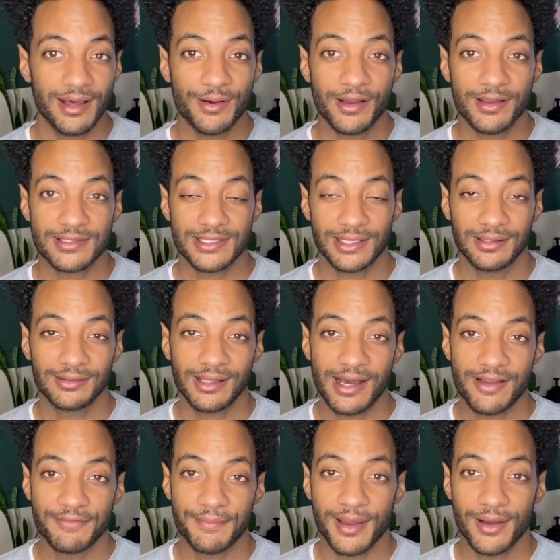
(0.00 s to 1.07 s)
I guess like a
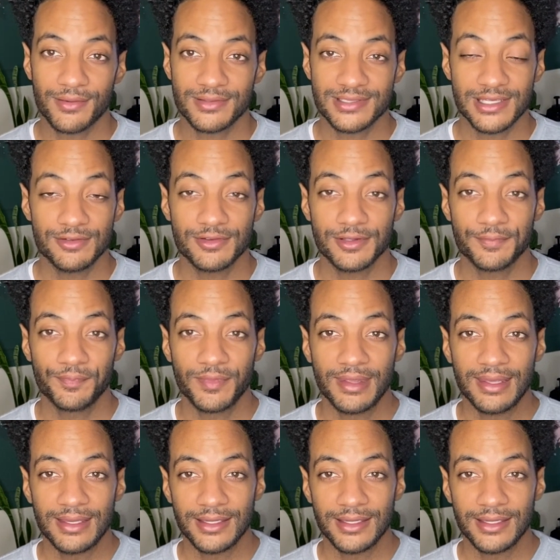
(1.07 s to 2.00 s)
live mouse even,